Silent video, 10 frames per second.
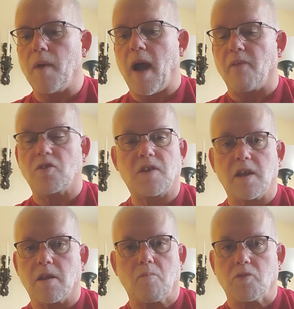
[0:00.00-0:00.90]
I've
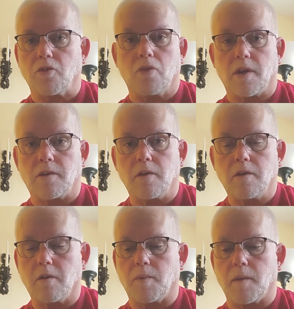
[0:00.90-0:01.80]
seen them do it
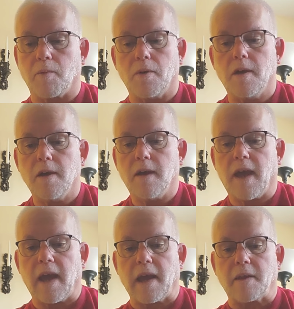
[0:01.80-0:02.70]
to people.
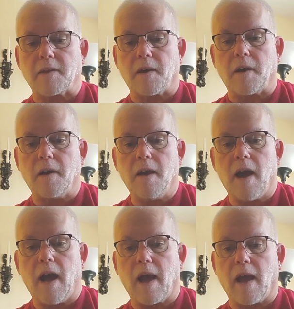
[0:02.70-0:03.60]
And
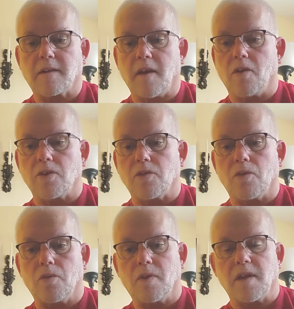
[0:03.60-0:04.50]
I tell
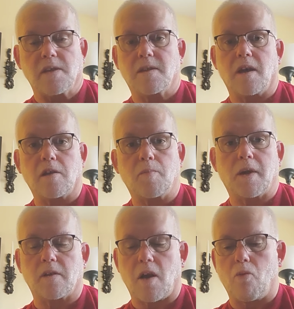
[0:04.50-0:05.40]
you these things
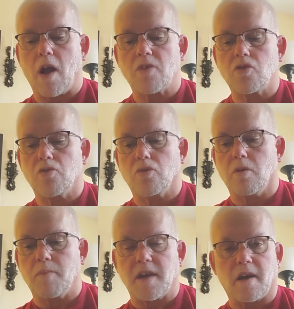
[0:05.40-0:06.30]
because I want you
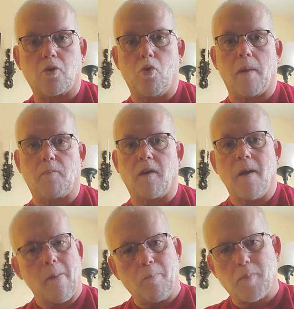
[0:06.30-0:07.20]
to be equipped,
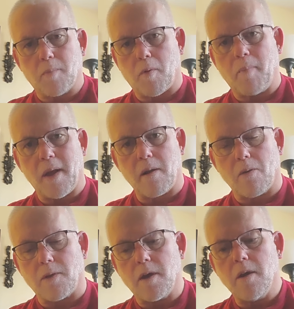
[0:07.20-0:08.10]
be
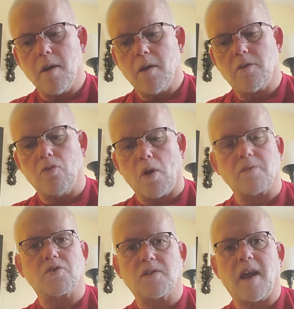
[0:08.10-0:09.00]
prepared to
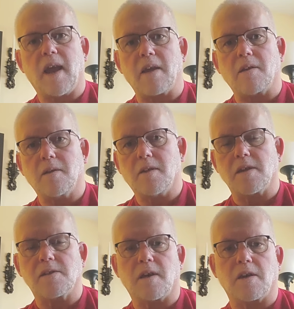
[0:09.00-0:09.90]
understand
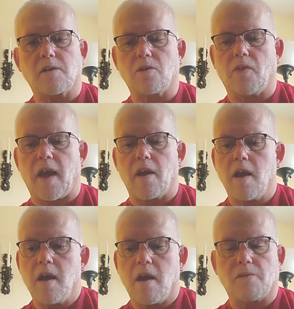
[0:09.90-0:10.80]
these things so that
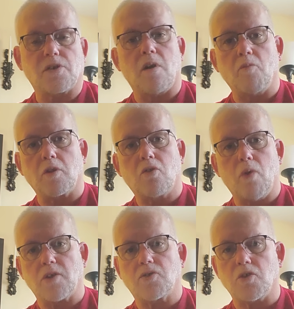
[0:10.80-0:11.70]
if someone
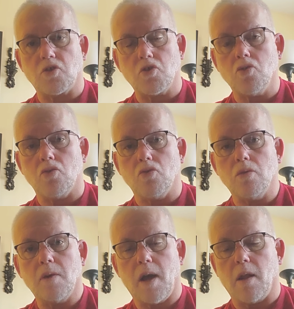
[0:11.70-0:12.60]
questions you,
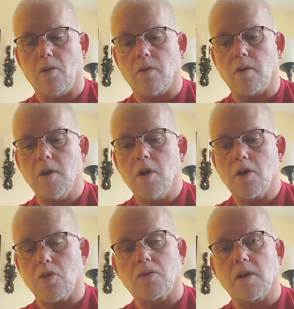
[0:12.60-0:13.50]
hallelujah,
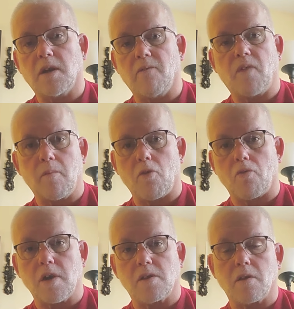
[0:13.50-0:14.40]
you can give them a
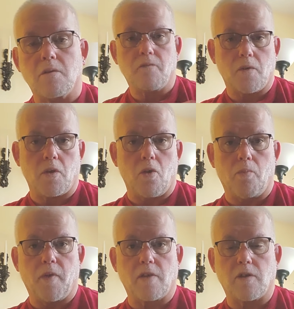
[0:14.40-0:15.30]
reason for the
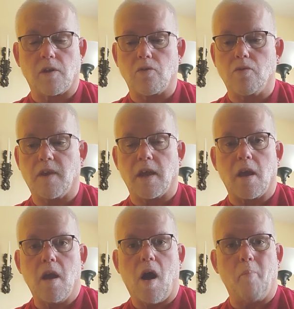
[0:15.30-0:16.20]
hope that's in you.
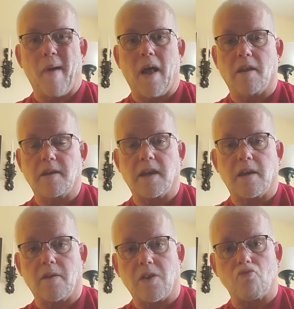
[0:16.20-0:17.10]
The
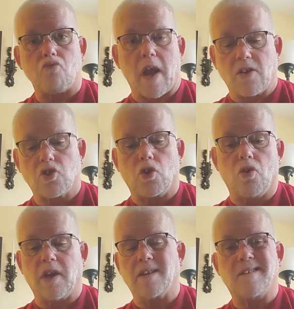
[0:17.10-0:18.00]
apologia, the
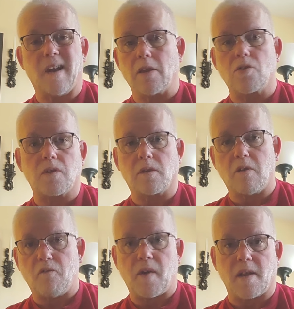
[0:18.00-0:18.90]
rational, intelligent
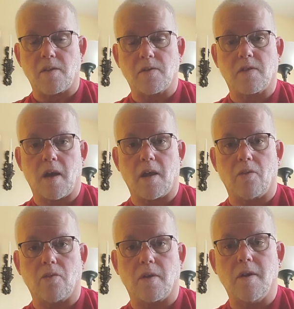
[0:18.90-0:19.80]
defense,
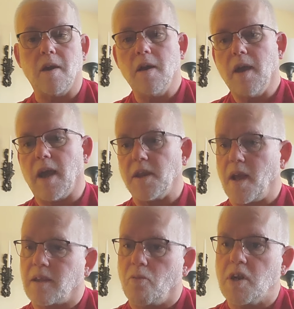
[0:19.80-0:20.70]
hallelujah. And
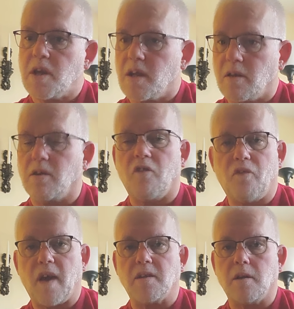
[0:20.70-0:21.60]
not that we need to
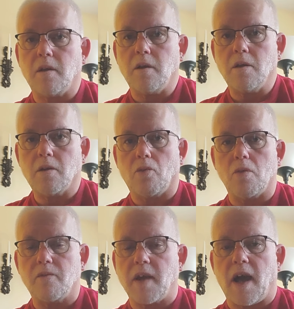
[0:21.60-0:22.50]
defend the
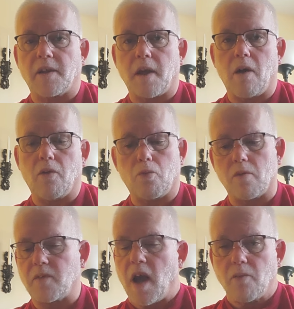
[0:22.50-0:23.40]
word of God now. The
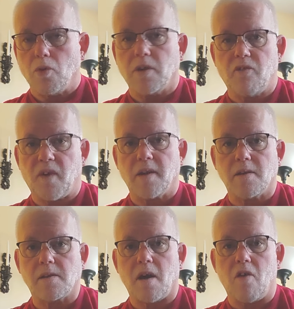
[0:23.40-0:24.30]
word of God will defend
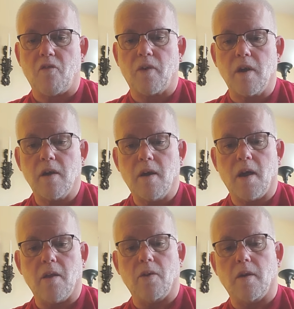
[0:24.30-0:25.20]
itself,
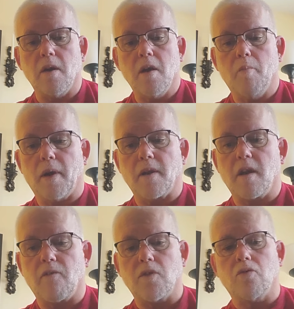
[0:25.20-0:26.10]
hallelujah. But
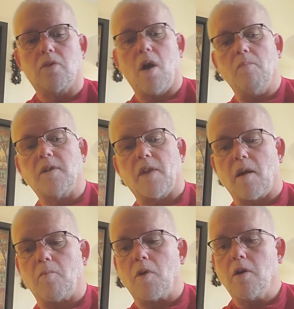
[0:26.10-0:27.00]
if you come to
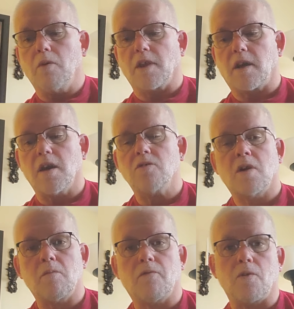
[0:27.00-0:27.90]
them with a King
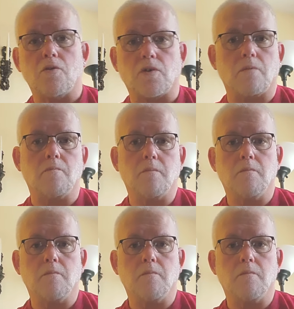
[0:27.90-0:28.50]
James Version,